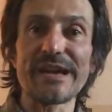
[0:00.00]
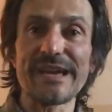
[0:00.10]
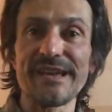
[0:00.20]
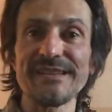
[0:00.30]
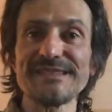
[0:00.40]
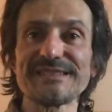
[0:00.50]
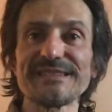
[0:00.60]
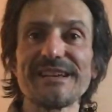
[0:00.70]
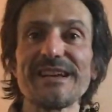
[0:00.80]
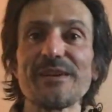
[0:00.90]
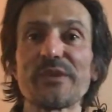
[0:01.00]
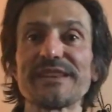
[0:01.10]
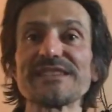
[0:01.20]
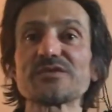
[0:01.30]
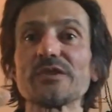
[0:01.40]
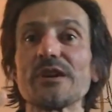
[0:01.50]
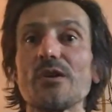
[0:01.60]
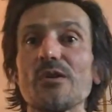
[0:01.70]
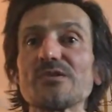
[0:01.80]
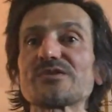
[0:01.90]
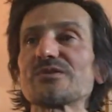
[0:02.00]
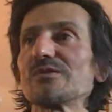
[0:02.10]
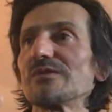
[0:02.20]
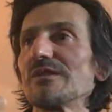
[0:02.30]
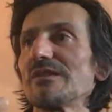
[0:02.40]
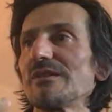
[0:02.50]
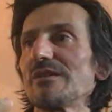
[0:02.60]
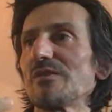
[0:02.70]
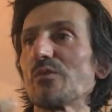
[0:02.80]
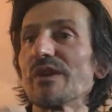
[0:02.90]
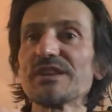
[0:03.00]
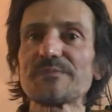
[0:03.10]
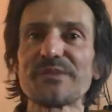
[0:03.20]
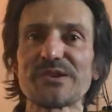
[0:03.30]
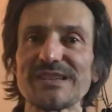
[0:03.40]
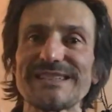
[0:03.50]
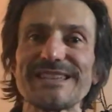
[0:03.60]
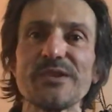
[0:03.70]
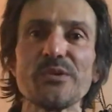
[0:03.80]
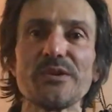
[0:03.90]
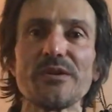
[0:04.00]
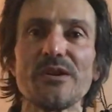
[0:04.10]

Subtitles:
hands. We destroyed our also wish, because I tell you,